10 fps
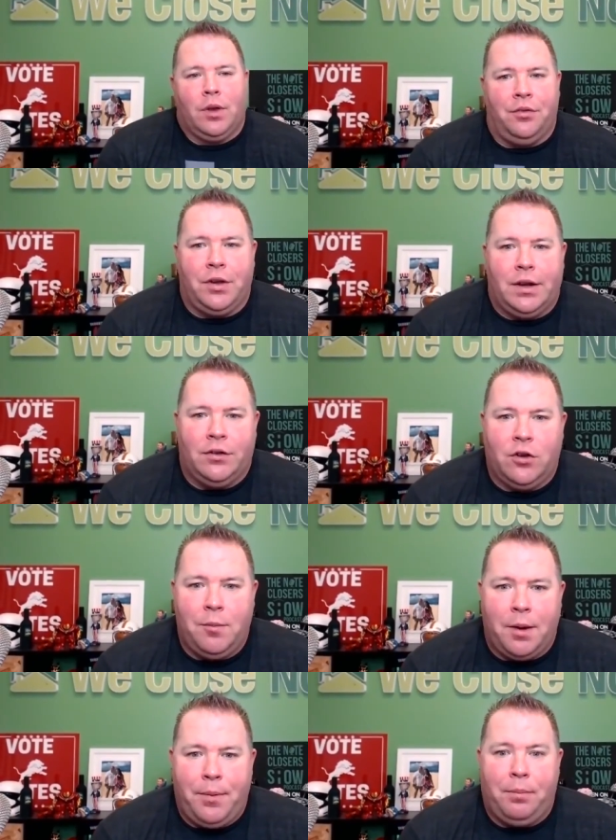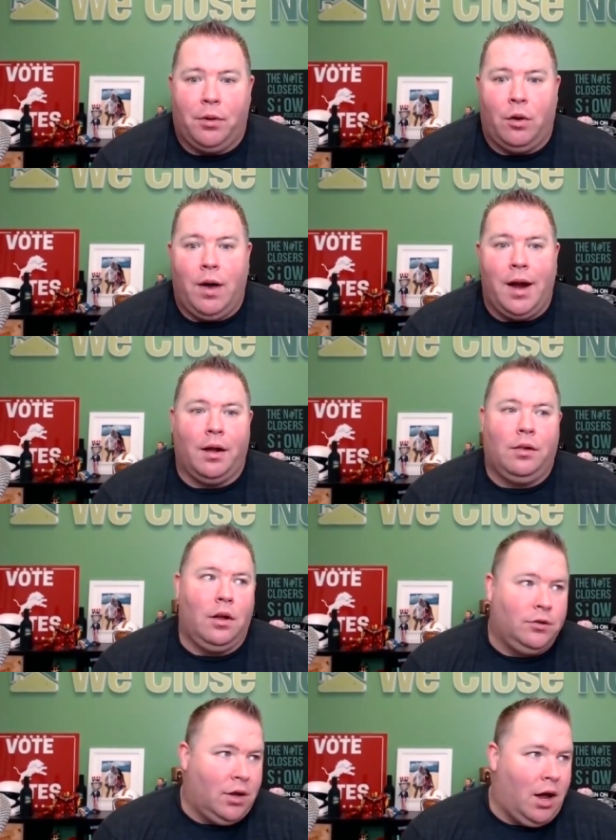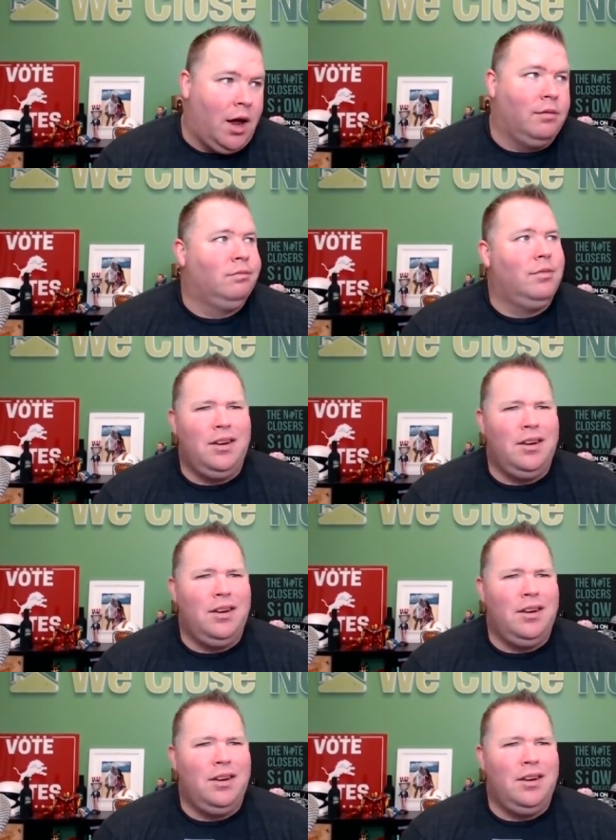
of seeing so many people go out and close on.